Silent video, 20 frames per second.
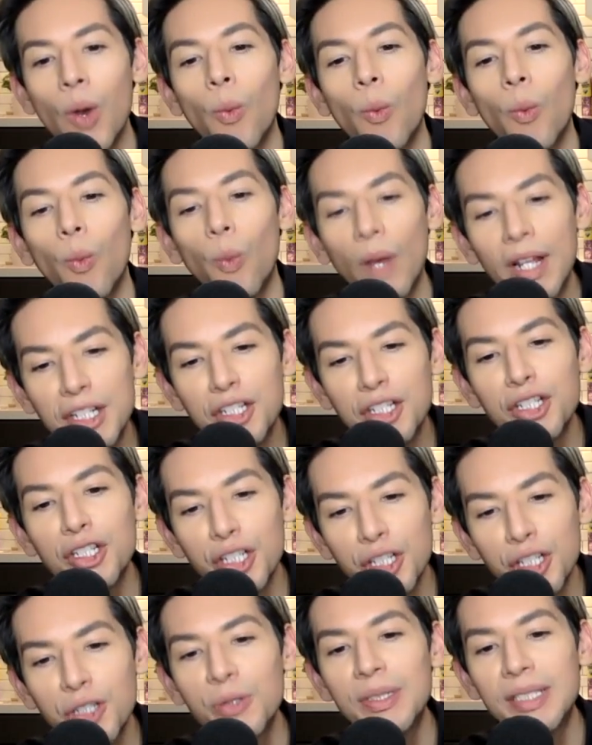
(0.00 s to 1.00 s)
Which
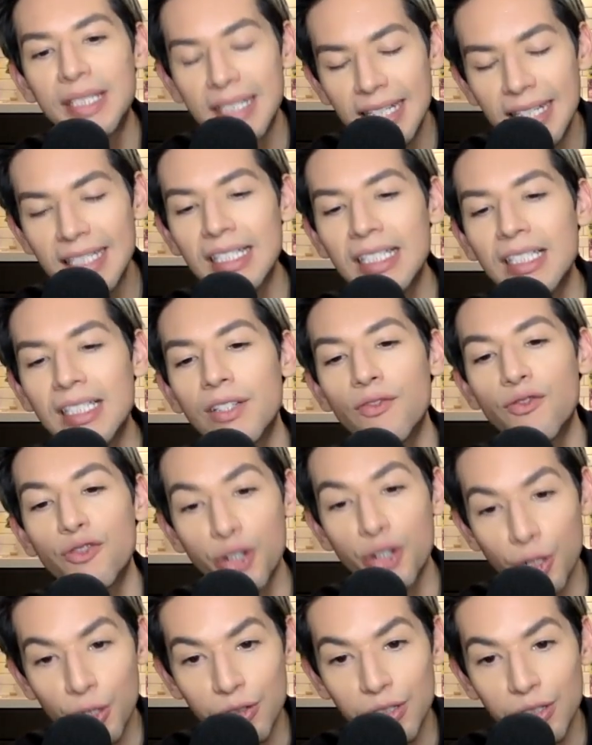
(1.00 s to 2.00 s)
two seasons of
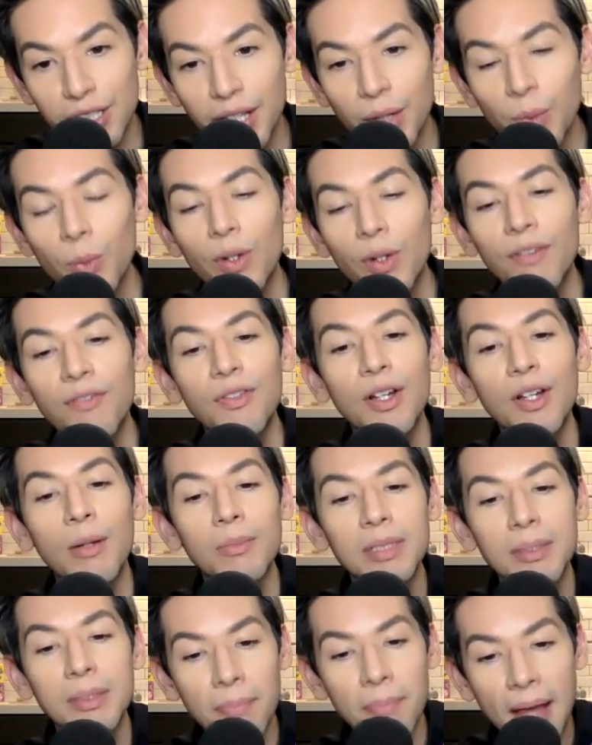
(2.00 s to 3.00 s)
Jersey were
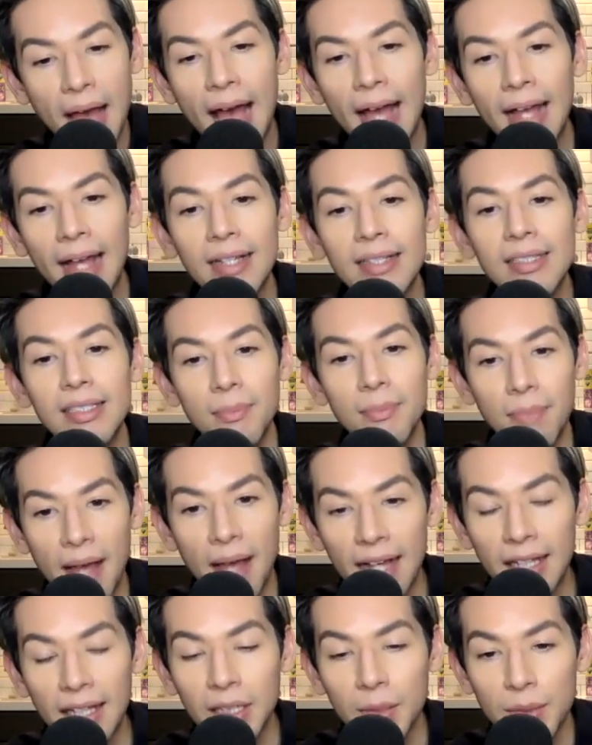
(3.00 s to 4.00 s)
filmed back to
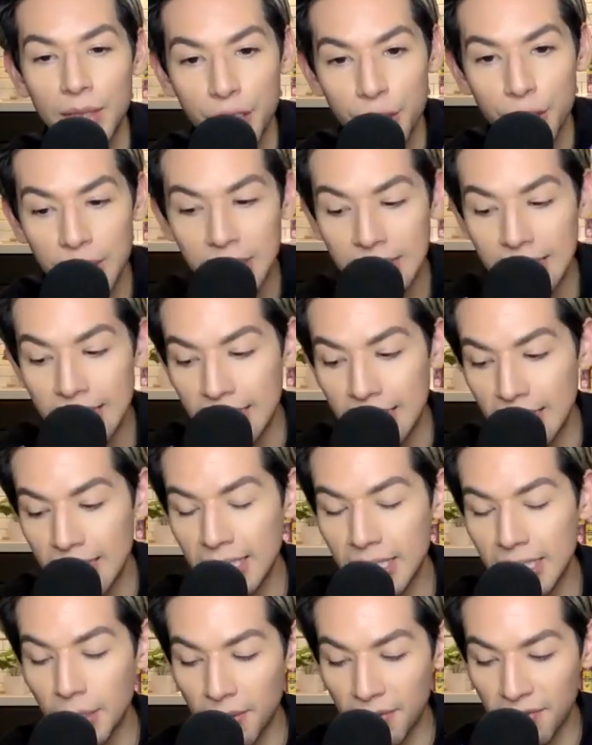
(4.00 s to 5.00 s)
back? There were two
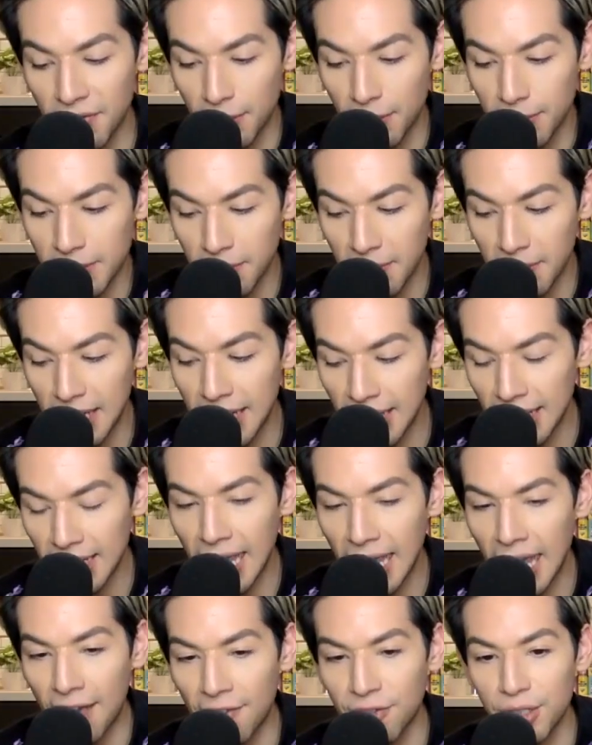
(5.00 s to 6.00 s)
seasons. They were filmed immediately
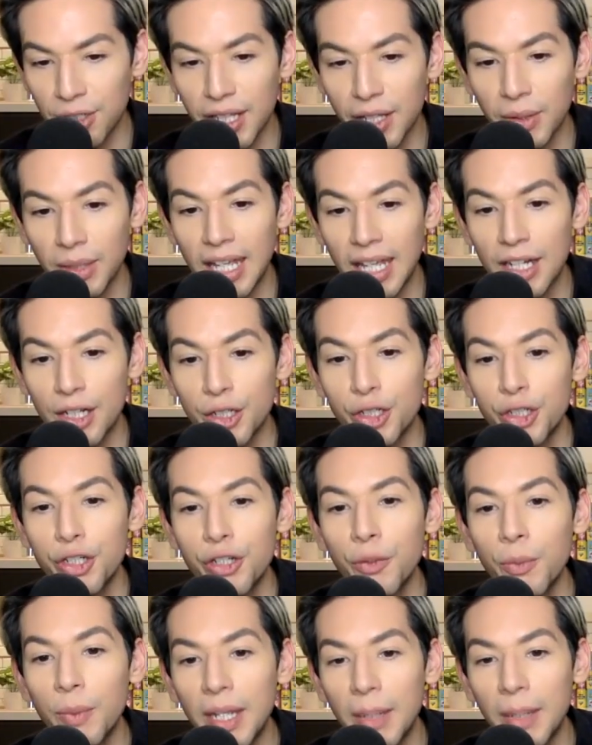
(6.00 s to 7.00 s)
after. They only had a
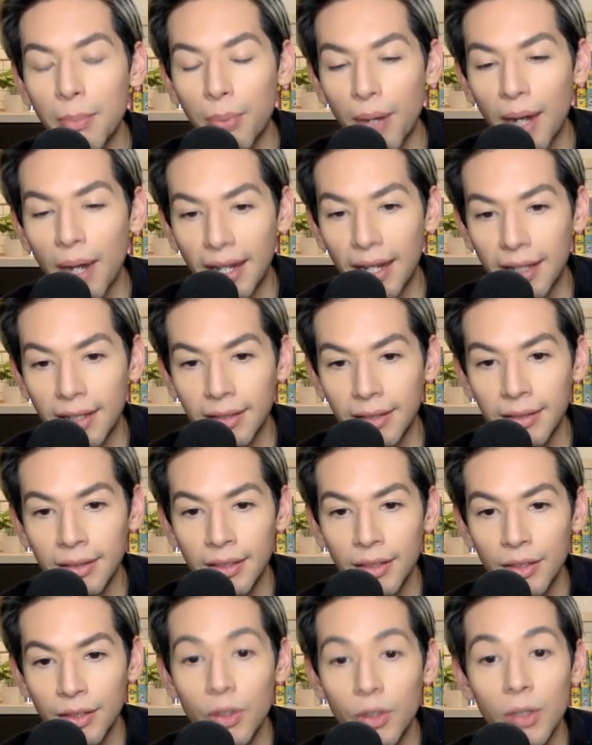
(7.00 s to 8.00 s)
two week break.
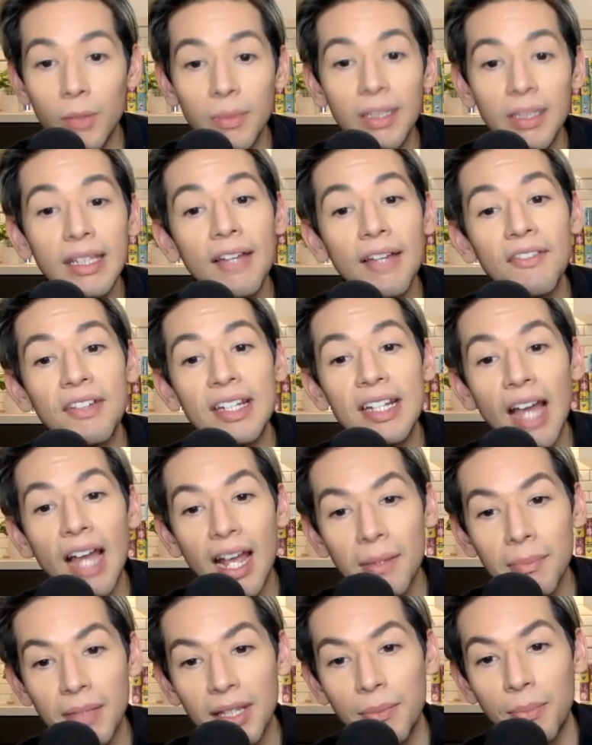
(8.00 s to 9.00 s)
Normally, they have a
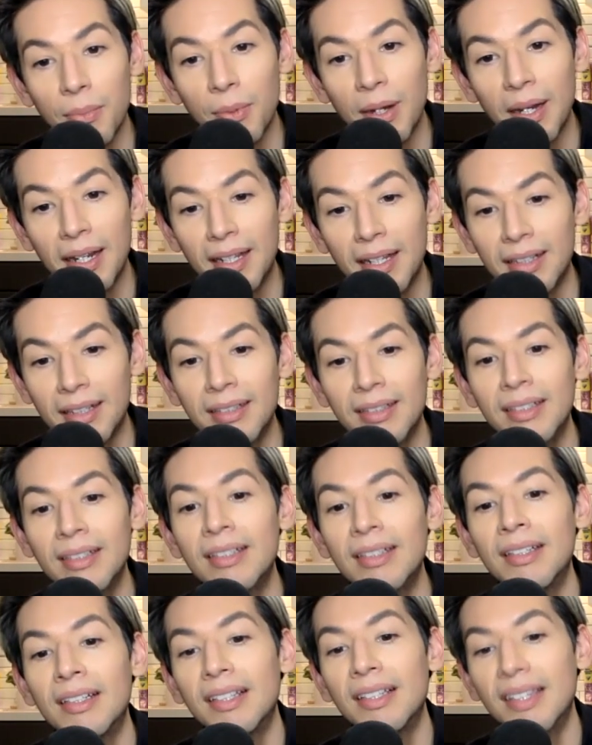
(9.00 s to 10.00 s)
nine month break
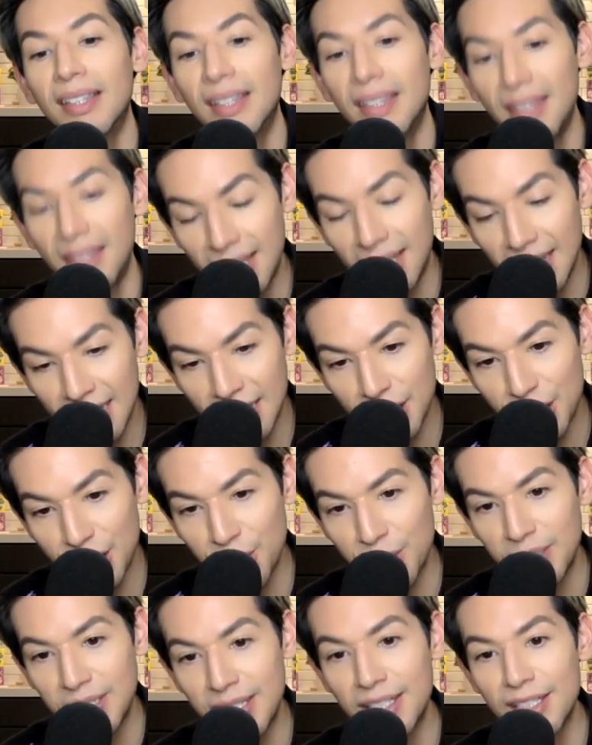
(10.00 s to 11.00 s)
these
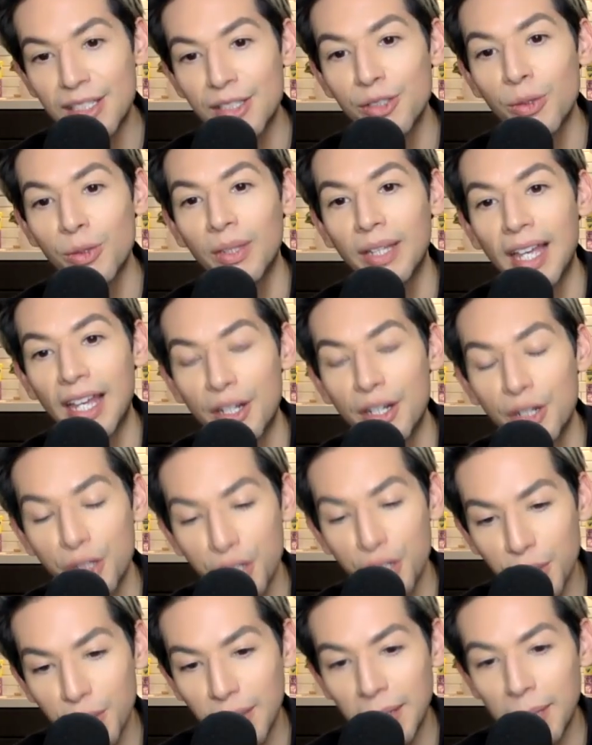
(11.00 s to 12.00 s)
two seasons only had a
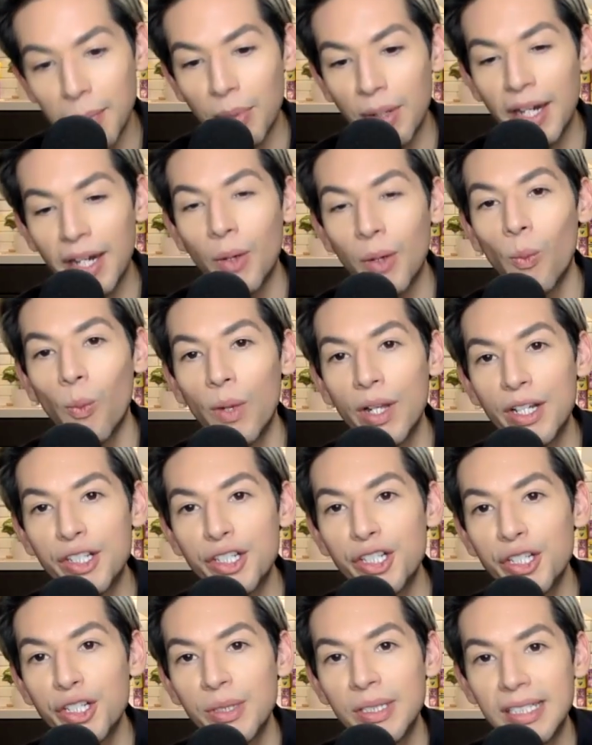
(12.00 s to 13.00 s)
two week break.
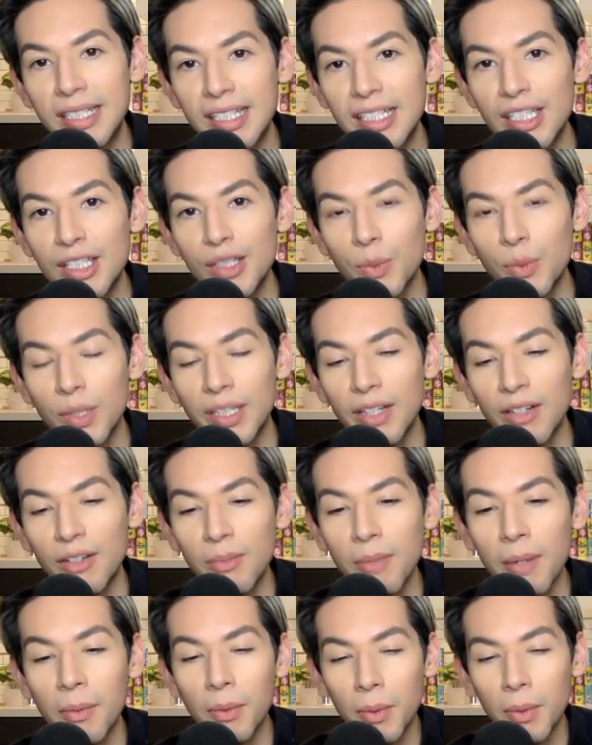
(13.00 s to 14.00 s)
Which two seasons were there?
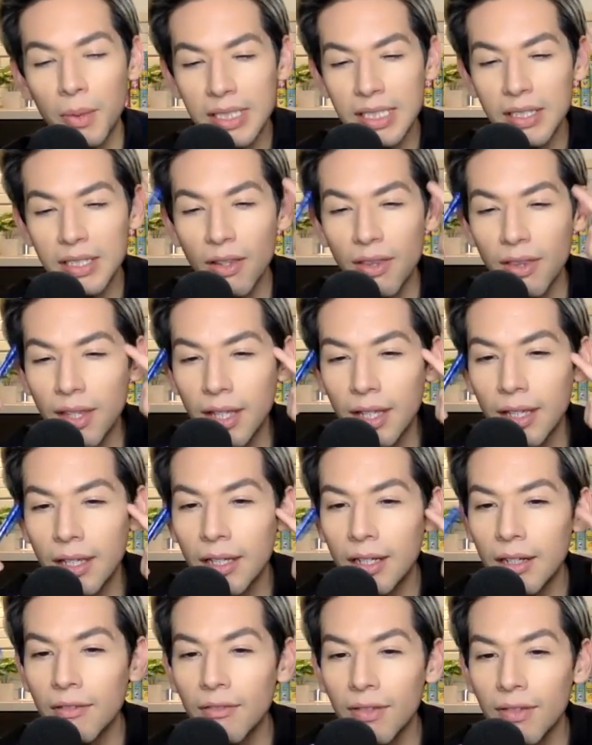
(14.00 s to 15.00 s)
Remember, we're still
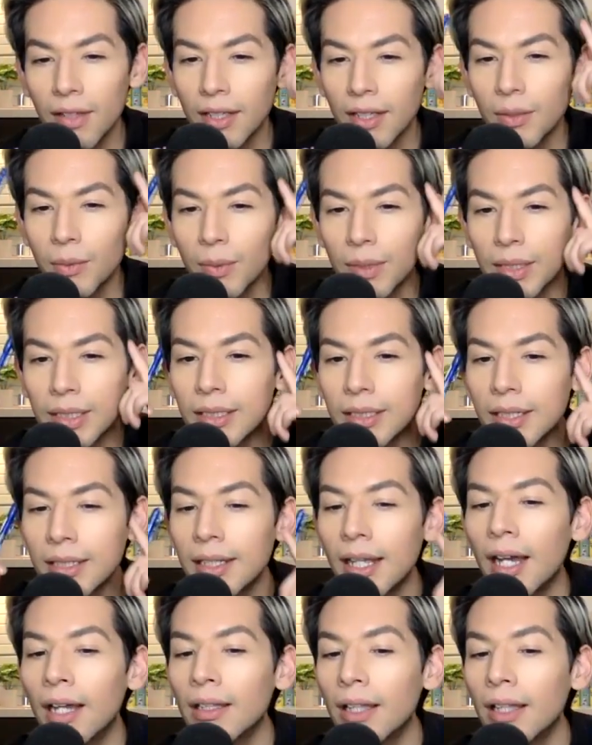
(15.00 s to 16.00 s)
thinking of like when
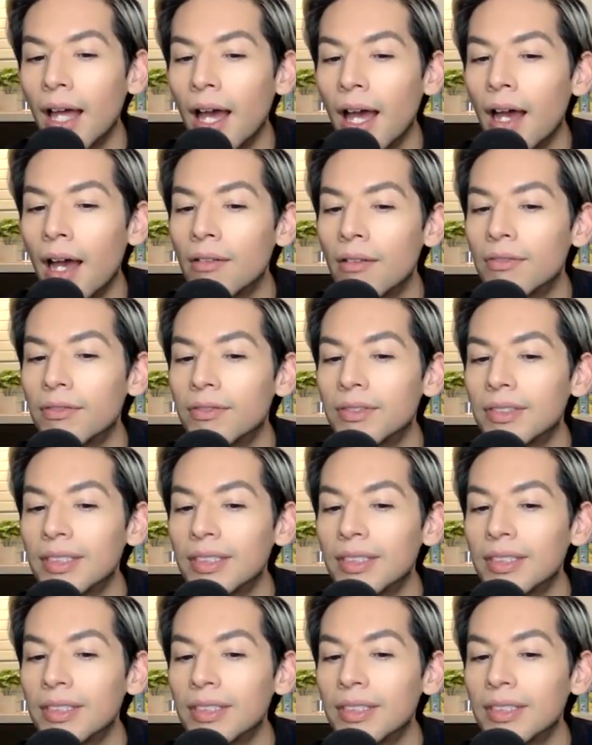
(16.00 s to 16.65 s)
Danielle left.